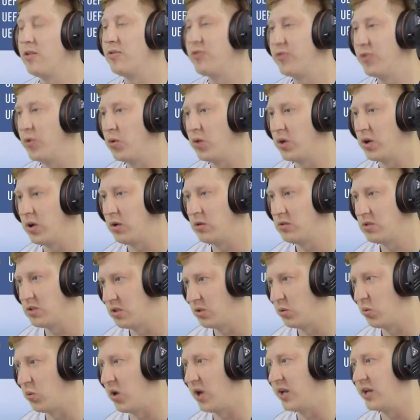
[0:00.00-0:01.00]
by four goals
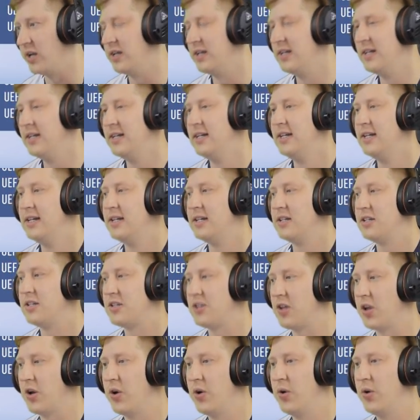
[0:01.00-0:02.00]
to one.
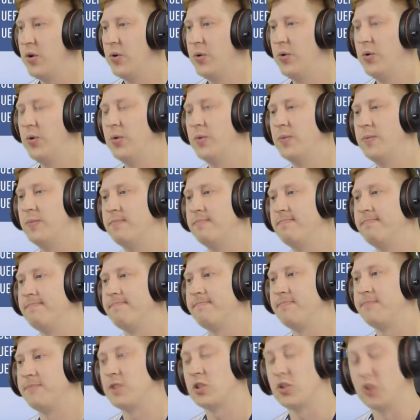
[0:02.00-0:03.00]
So
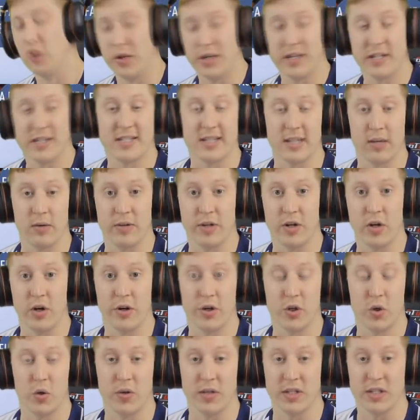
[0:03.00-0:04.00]
it's not necessarily
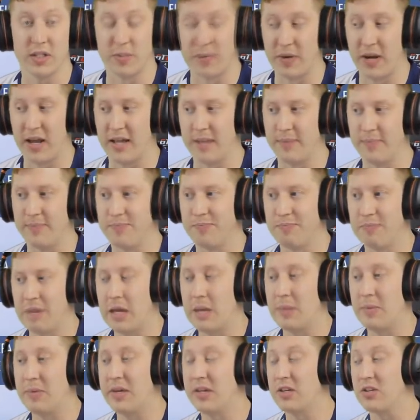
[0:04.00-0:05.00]
gone according to plan.
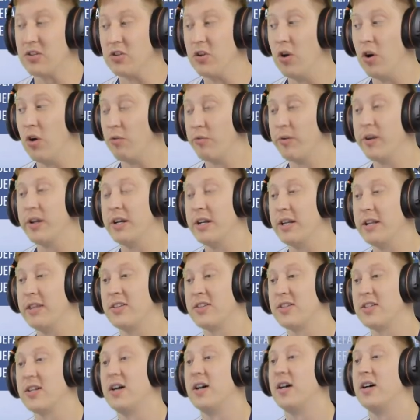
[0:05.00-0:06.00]
Maybe it's not written in
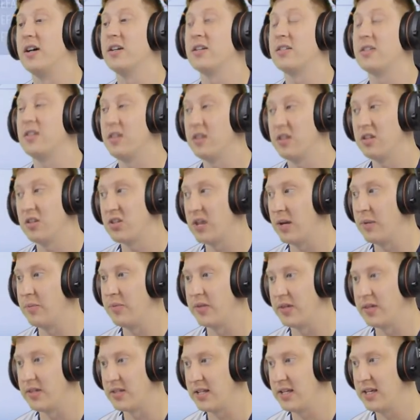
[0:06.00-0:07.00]
the stars that the
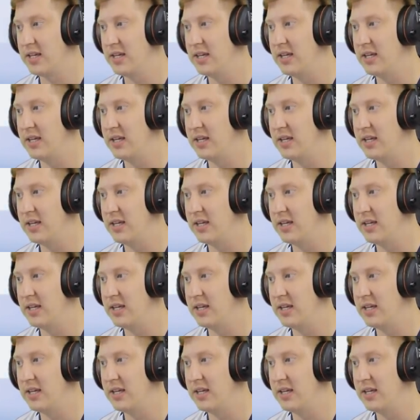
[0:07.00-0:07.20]
Champions